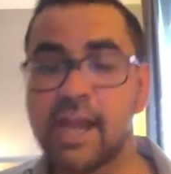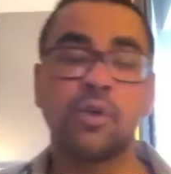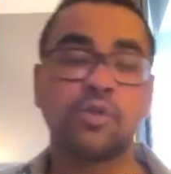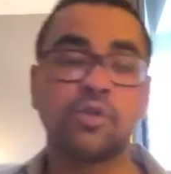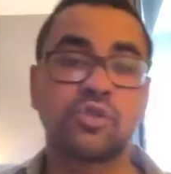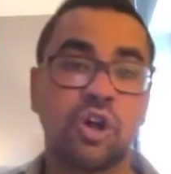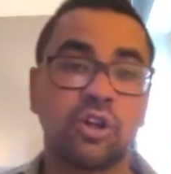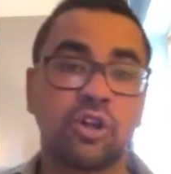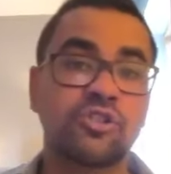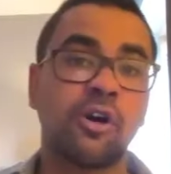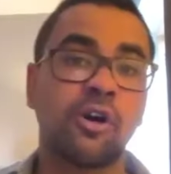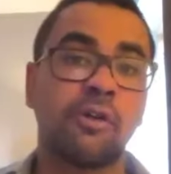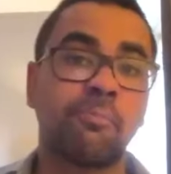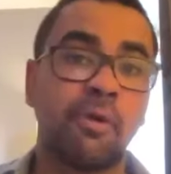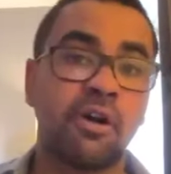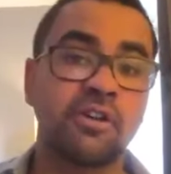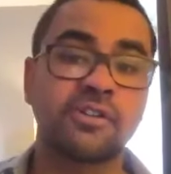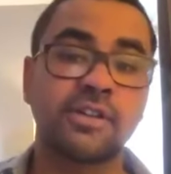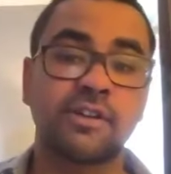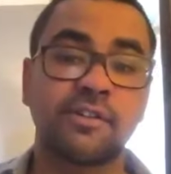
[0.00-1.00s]
It was also a
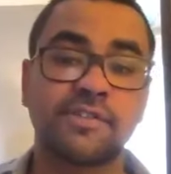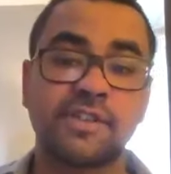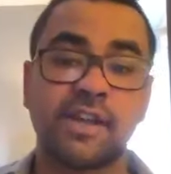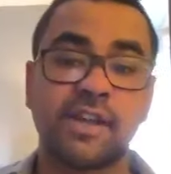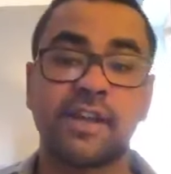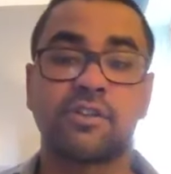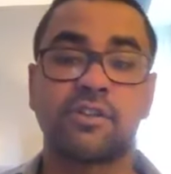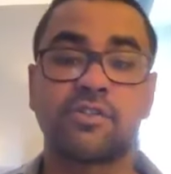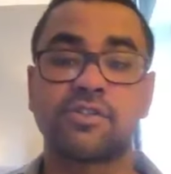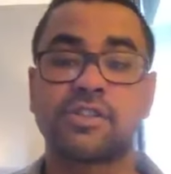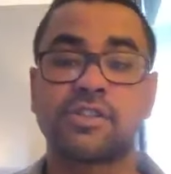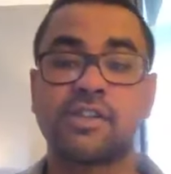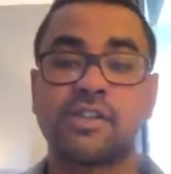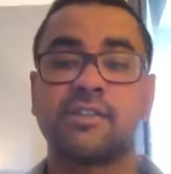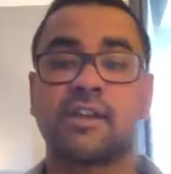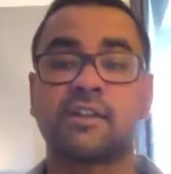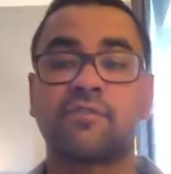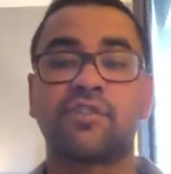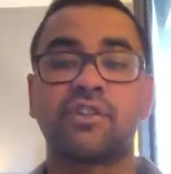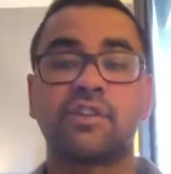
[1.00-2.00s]
positive sign to
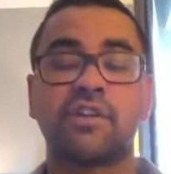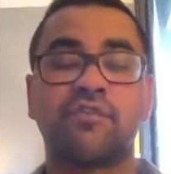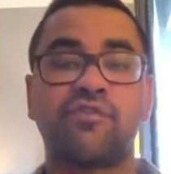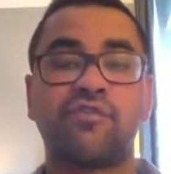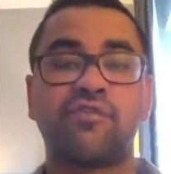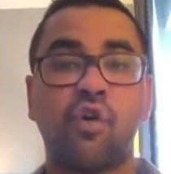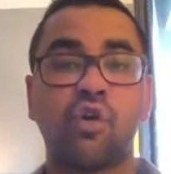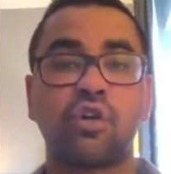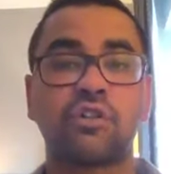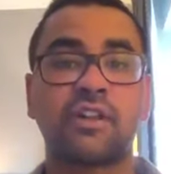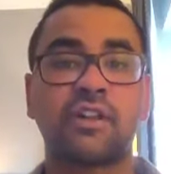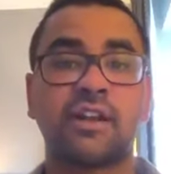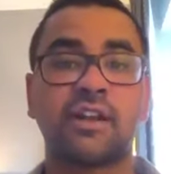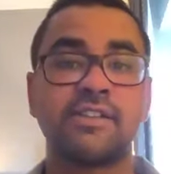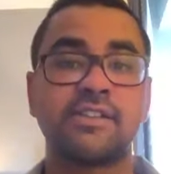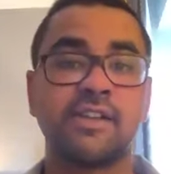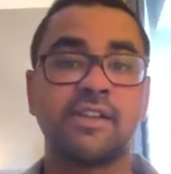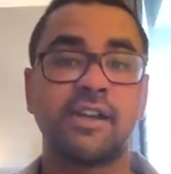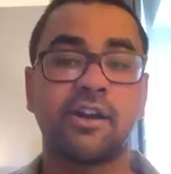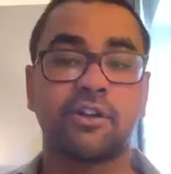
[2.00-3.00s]
see that for the fourth
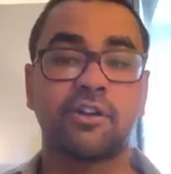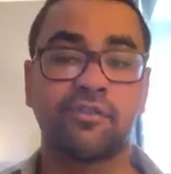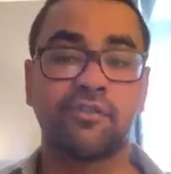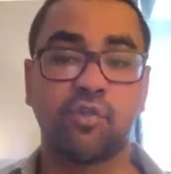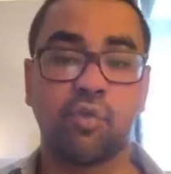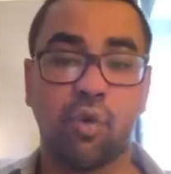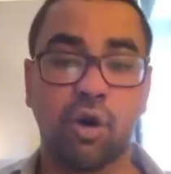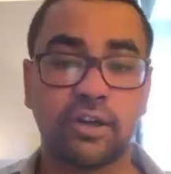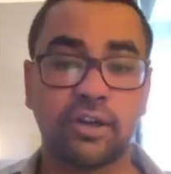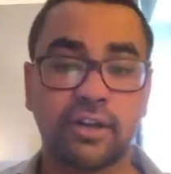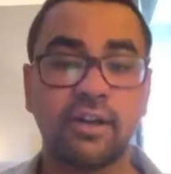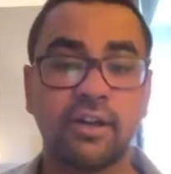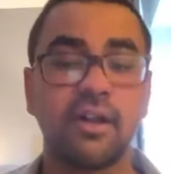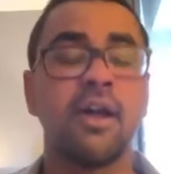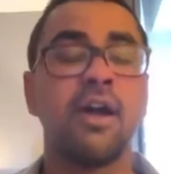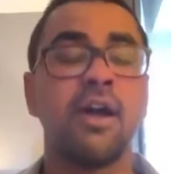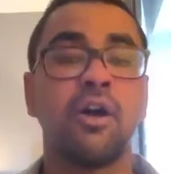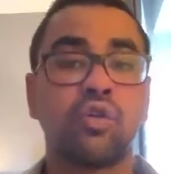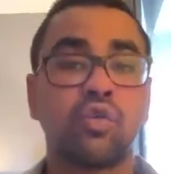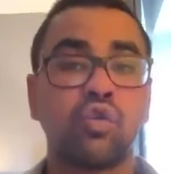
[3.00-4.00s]
consecutive quarter,
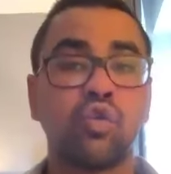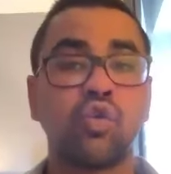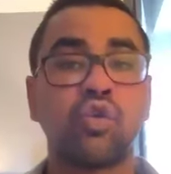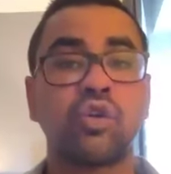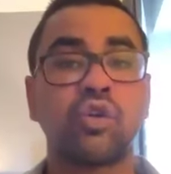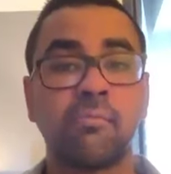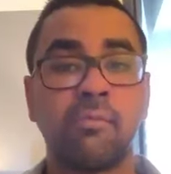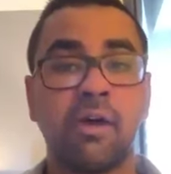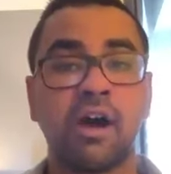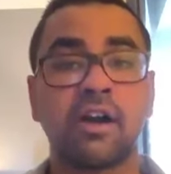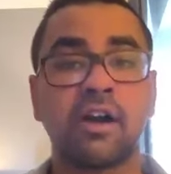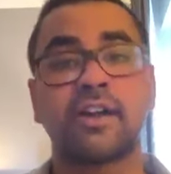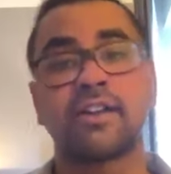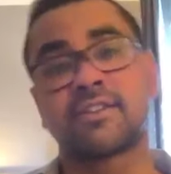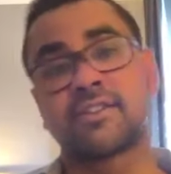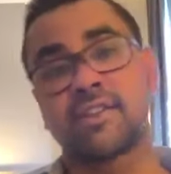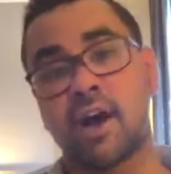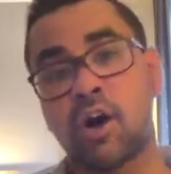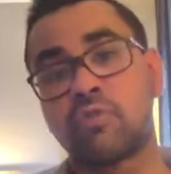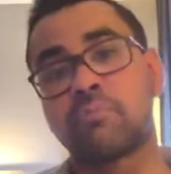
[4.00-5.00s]
rural
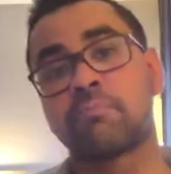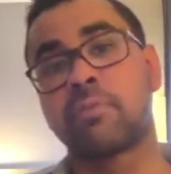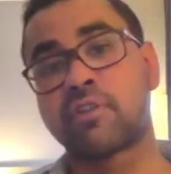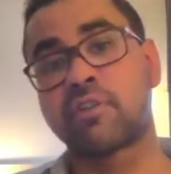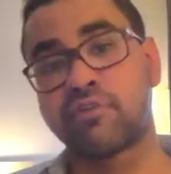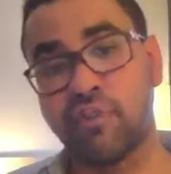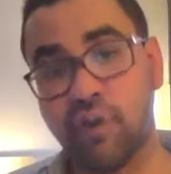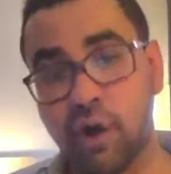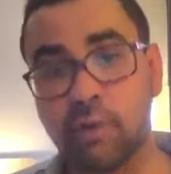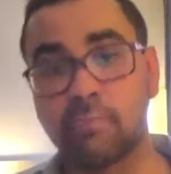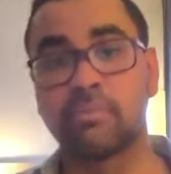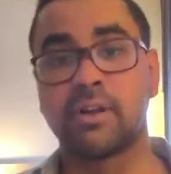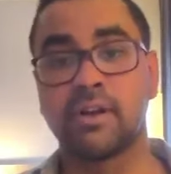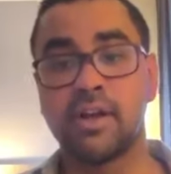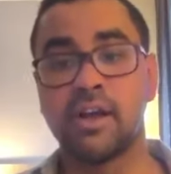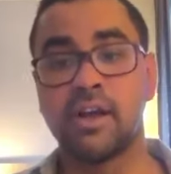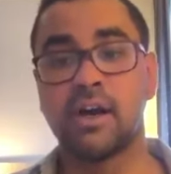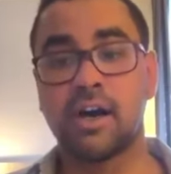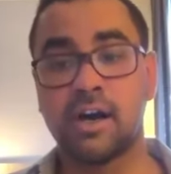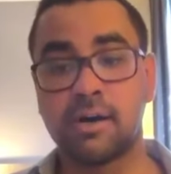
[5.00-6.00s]
markets outperformed
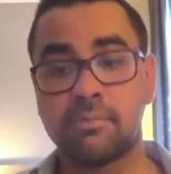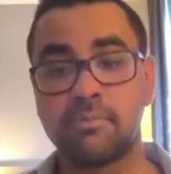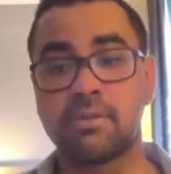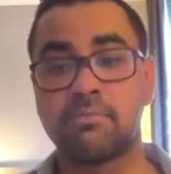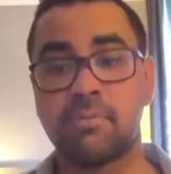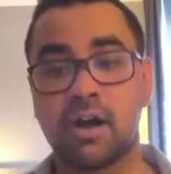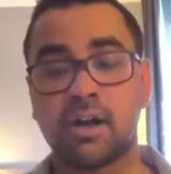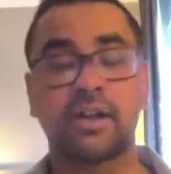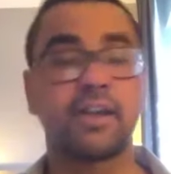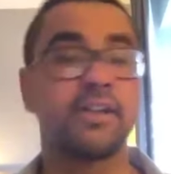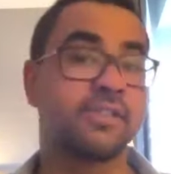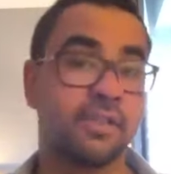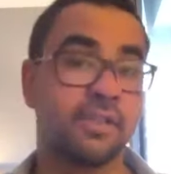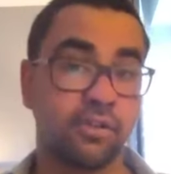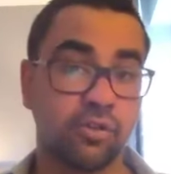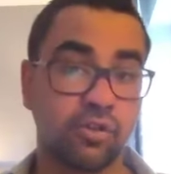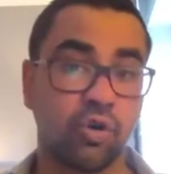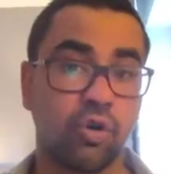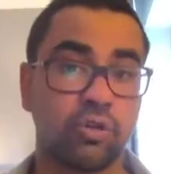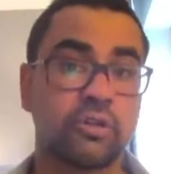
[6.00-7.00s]
urban markets
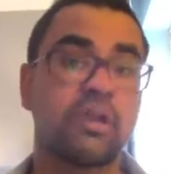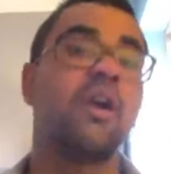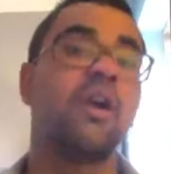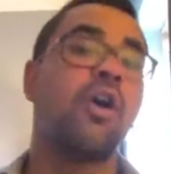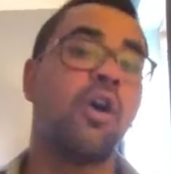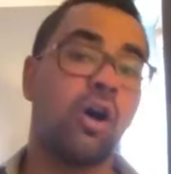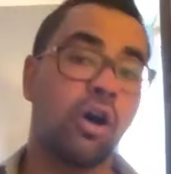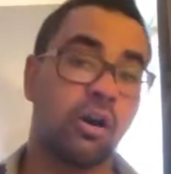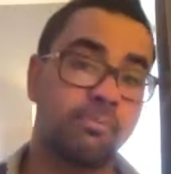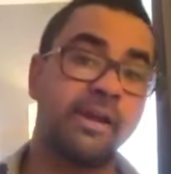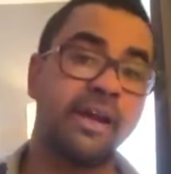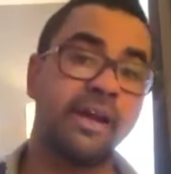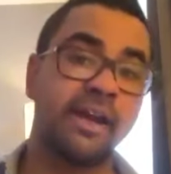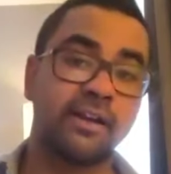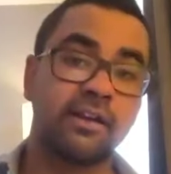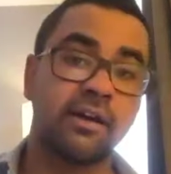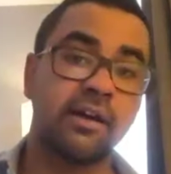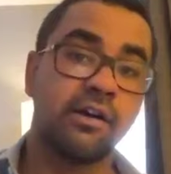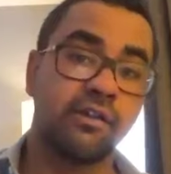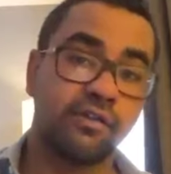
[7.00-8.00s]
in growth,
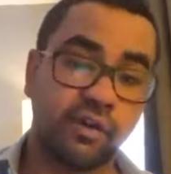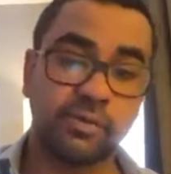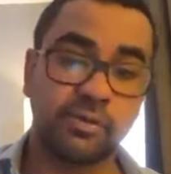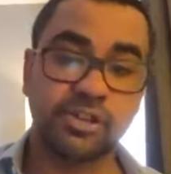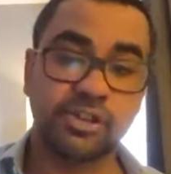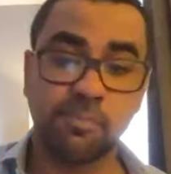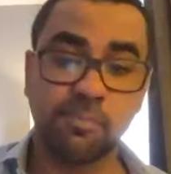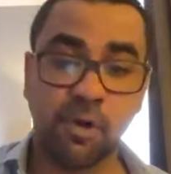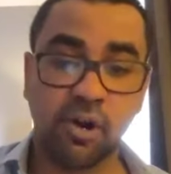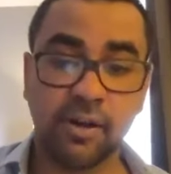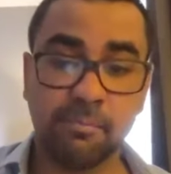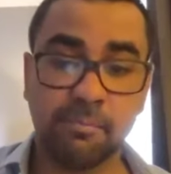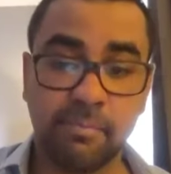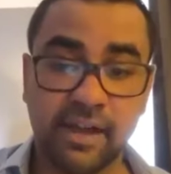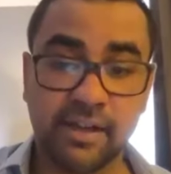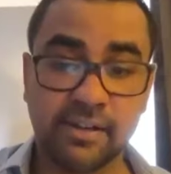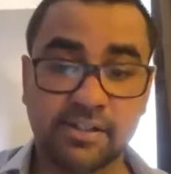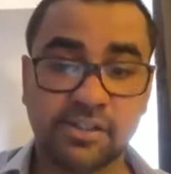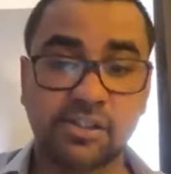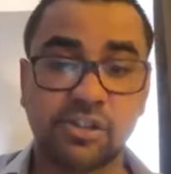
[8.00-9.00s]
albeit from a smaller
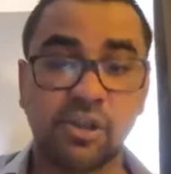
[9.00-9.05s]
base.